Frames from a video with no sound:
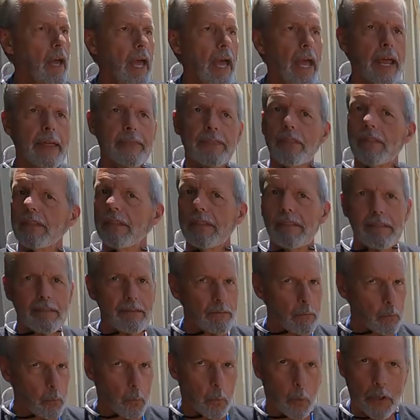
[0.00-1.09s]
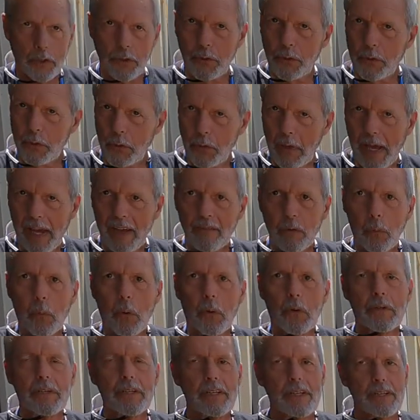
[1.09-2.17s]
And when you do have a
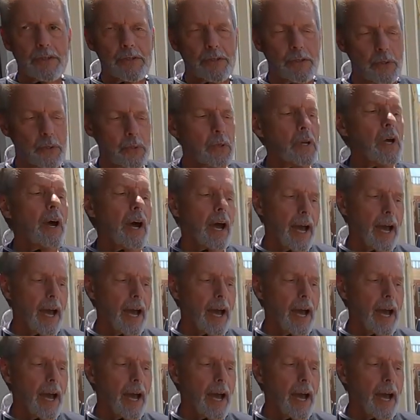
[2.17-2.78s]
warranty issue,